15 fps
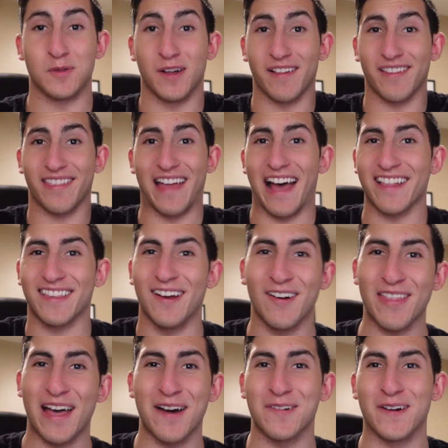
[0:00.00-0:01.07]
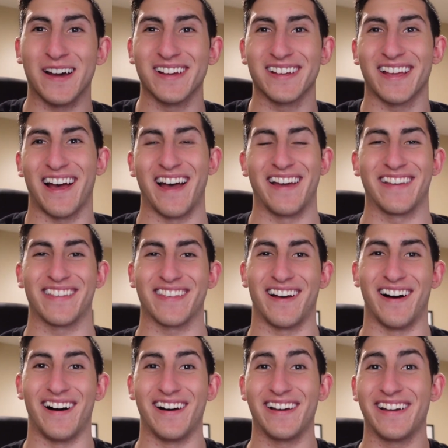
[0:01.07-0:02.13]
Well, that's how that went,
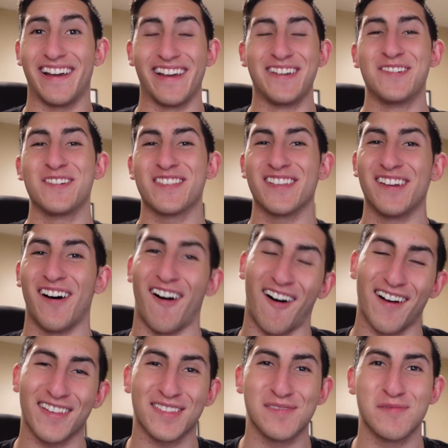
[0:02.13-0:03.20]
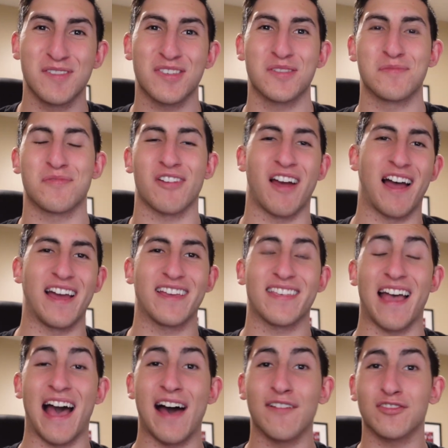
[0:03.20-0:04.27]
guys. It was an awesome surprise.
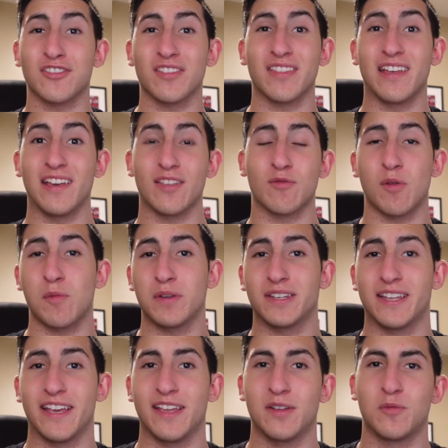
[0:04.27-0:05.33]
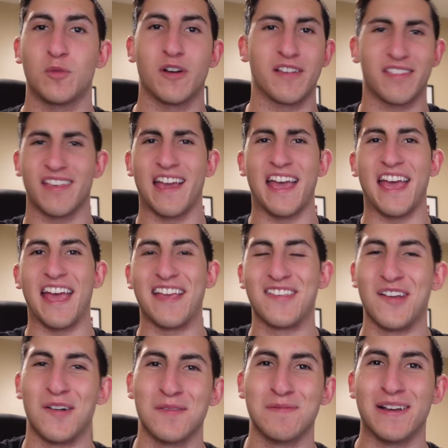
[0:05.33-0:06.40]
After this, what we did was, as
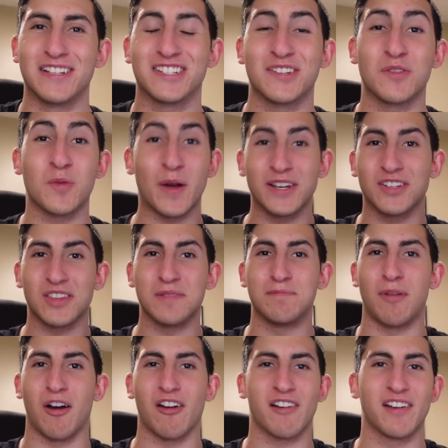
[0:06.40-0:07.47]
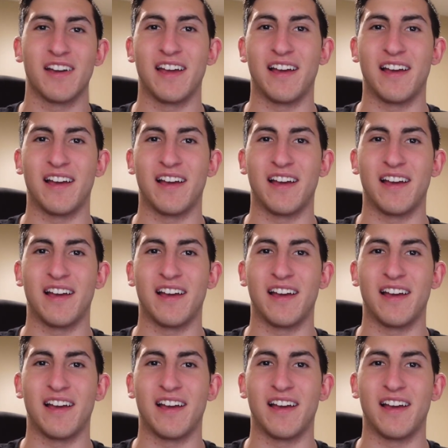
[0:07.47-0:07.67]
y'all mentioned, we went to the bar.